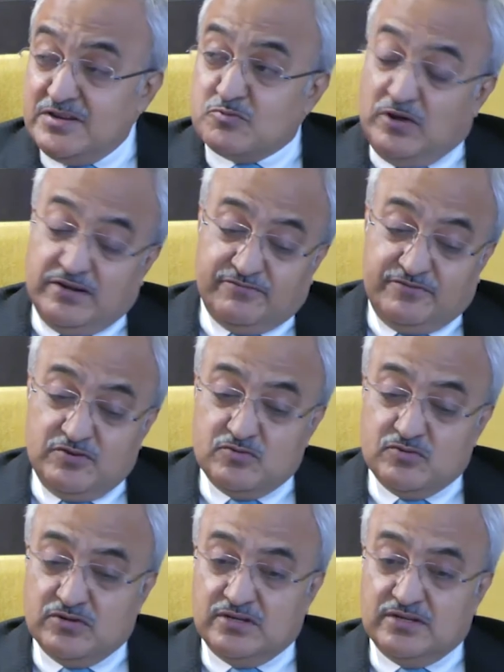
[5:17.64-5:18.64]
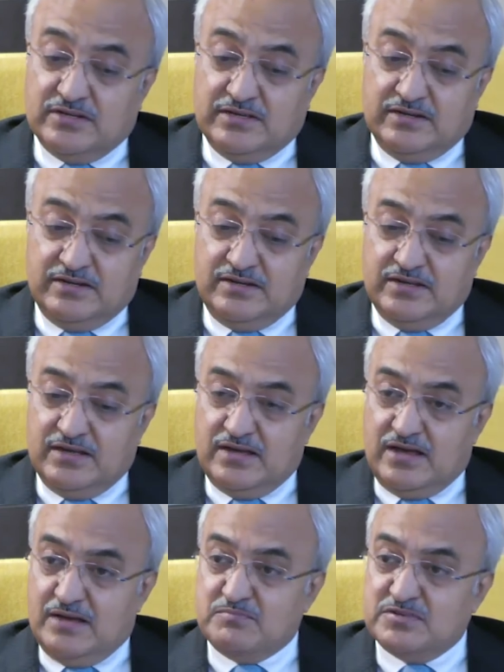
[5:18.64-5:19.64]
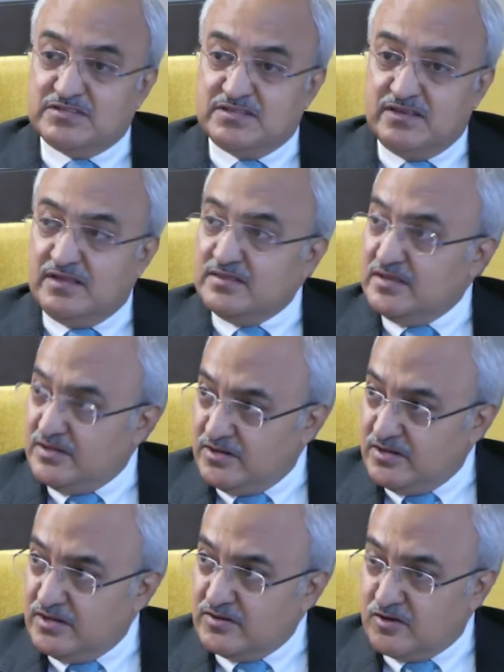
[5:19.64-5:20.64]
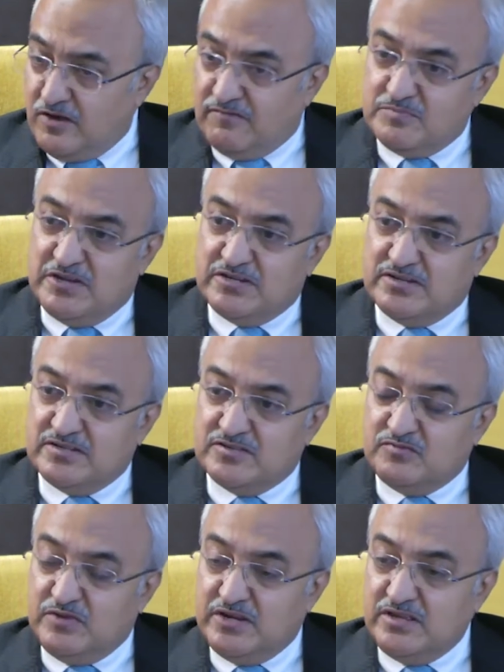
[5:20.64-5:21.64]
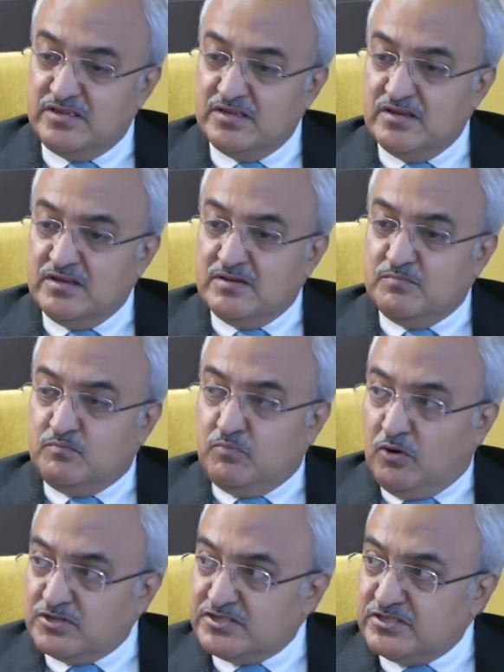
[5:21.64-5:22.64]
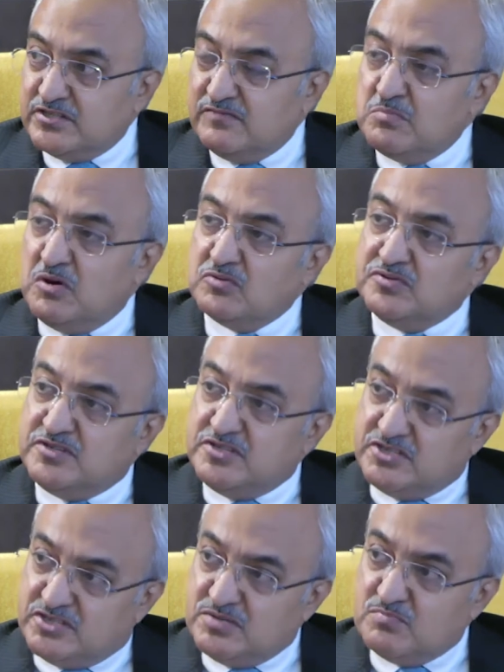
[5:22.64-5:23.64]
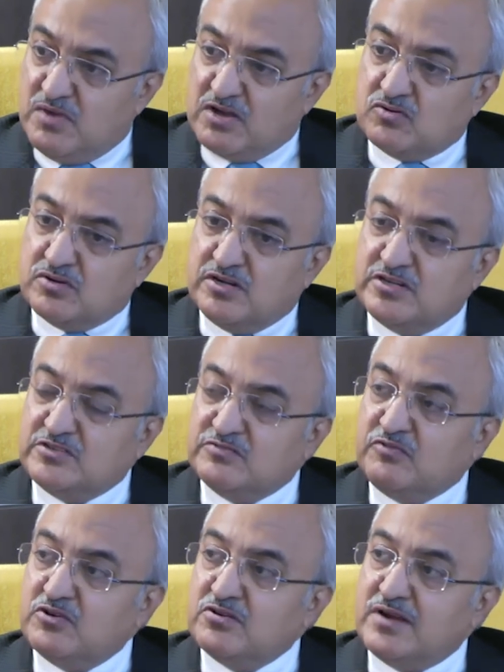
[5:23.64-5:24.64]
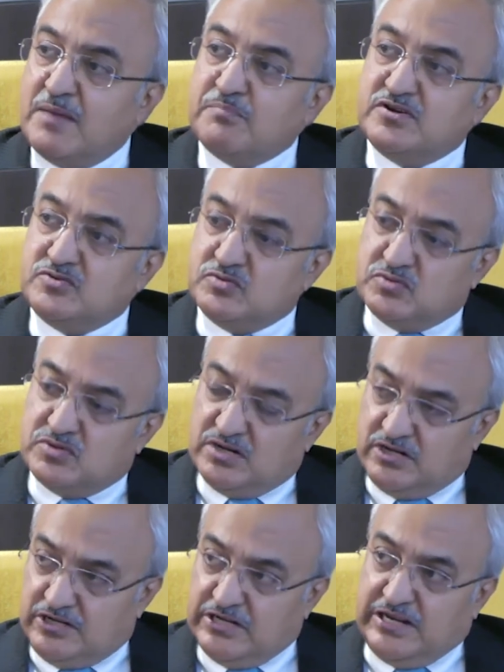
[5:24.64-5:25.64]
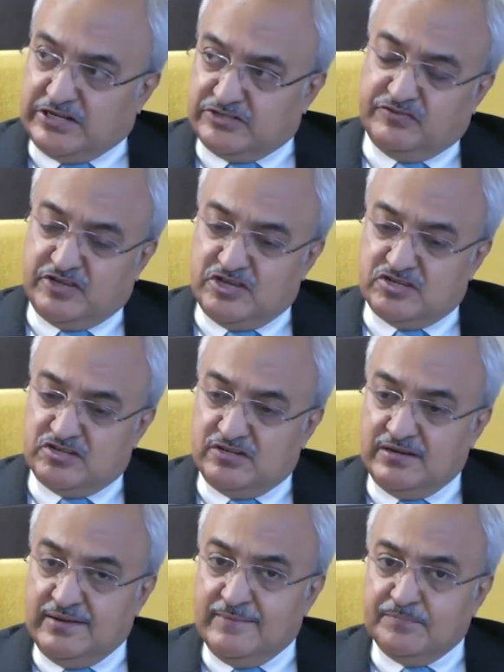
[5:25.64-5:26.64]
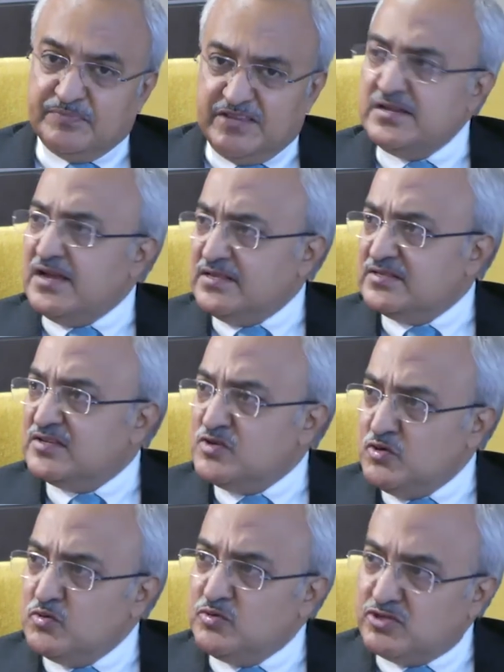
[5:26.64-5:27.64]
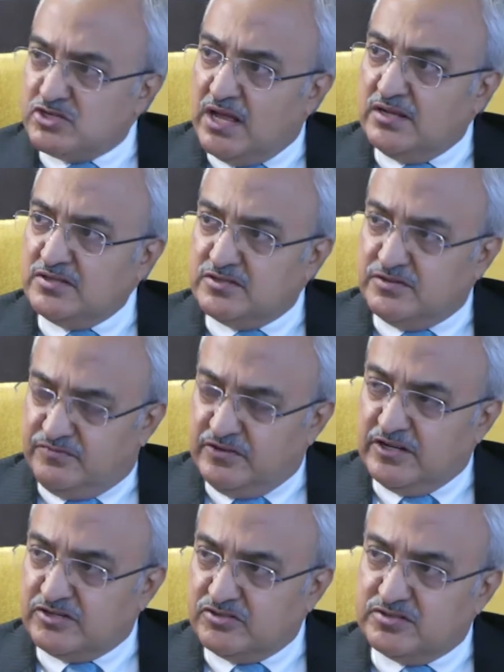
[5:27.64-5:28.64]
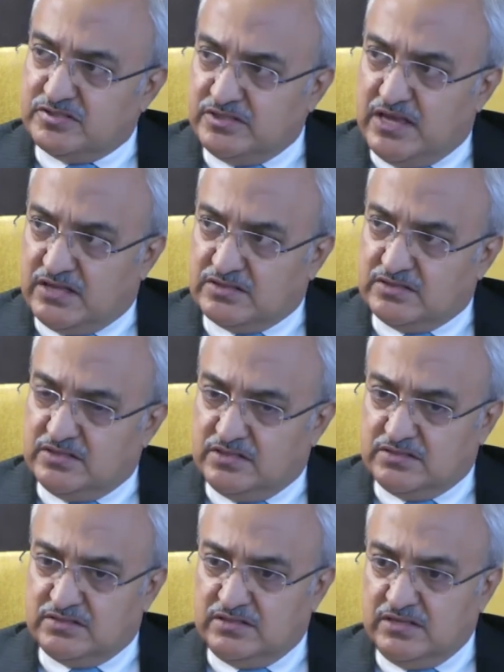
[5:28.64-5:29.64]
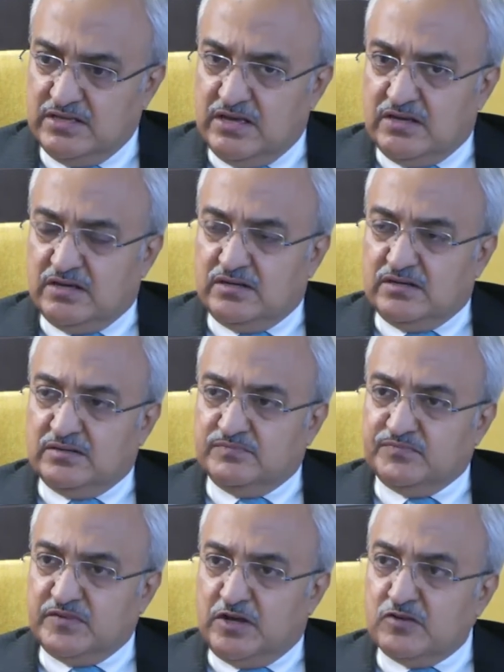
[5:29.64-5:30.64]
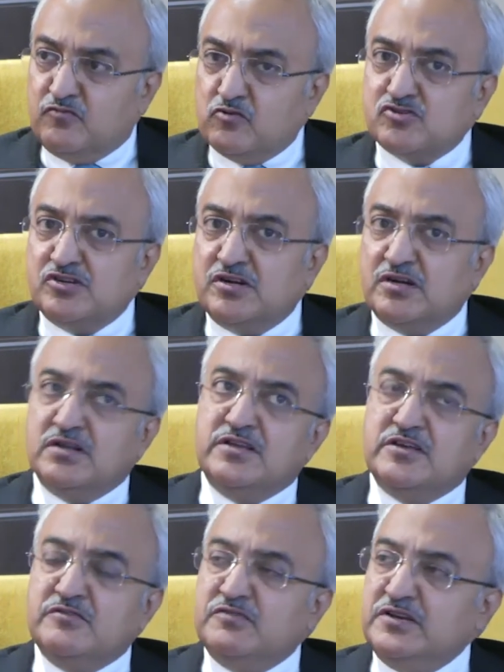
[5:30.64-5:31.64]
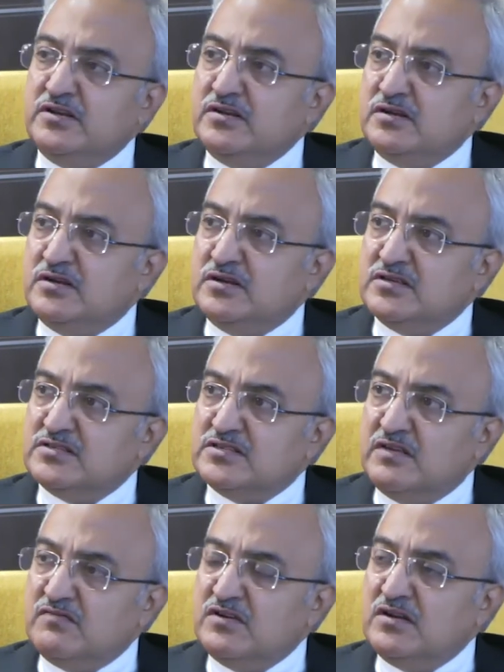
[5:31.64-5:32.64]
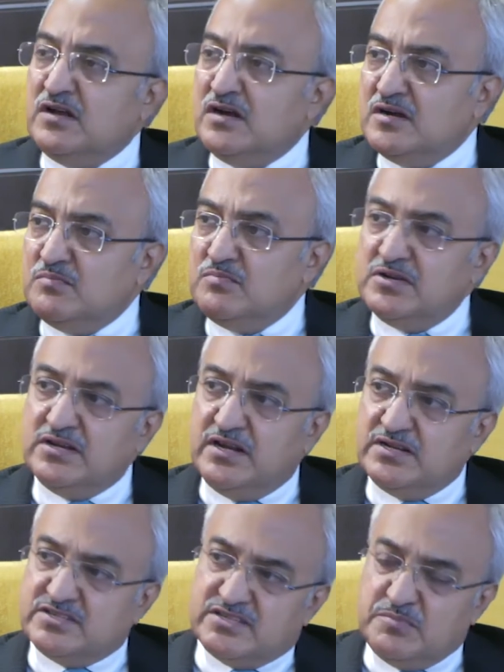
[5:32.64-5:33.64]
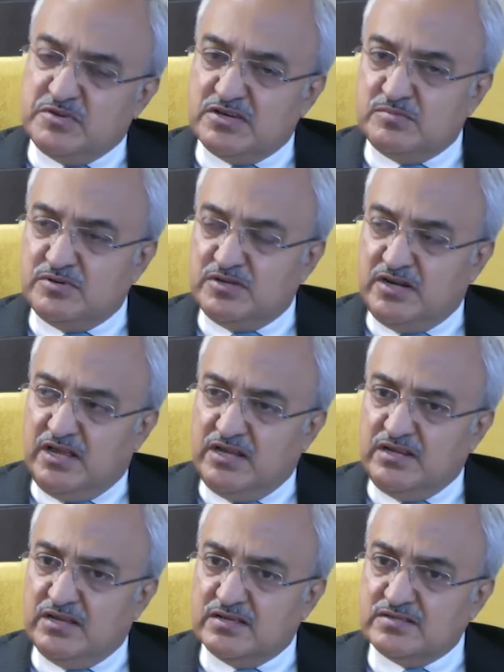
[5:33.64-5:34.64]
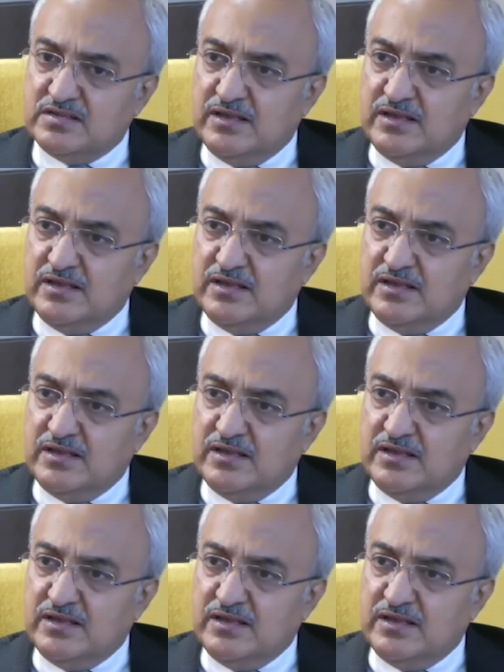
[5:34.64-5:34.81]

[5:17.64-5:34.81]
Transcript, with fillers: quite a few. Uh, in India, I must say that the Indian government is very positive about DC microgrids for rapid rural electrification. India has a huge challenge of electricity access. Mm-hmm. Um, unfortunately, even in uh, several urban and semi urban areas,